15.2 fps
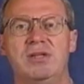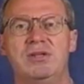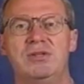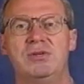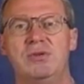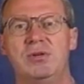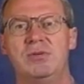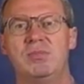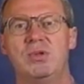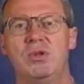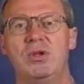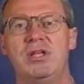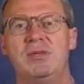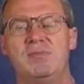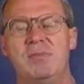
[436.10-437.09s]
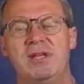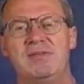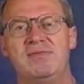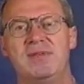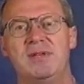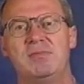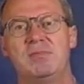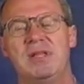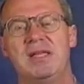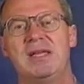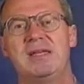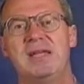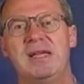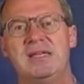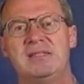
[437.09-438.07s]
to employee benefit
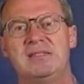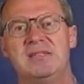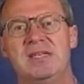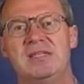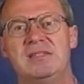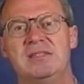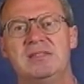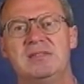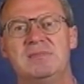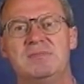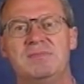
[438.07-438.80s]
plan assets.